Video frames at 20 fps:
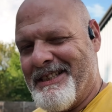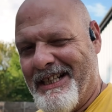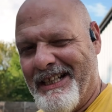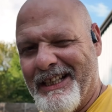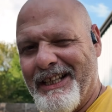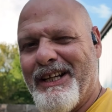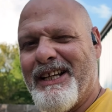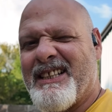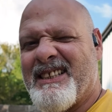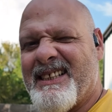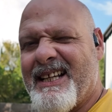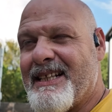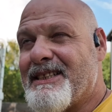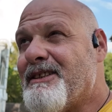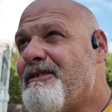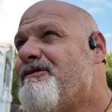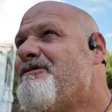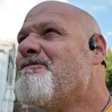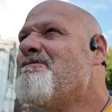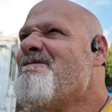Is it a little
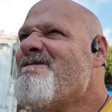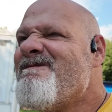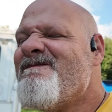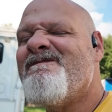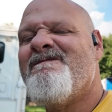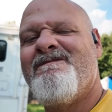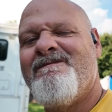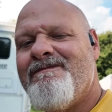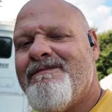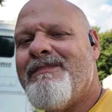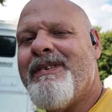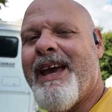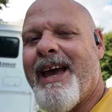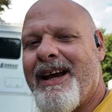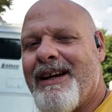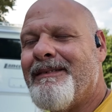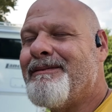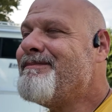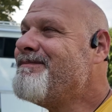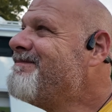excessive?
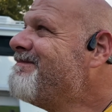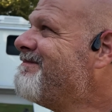Yeah.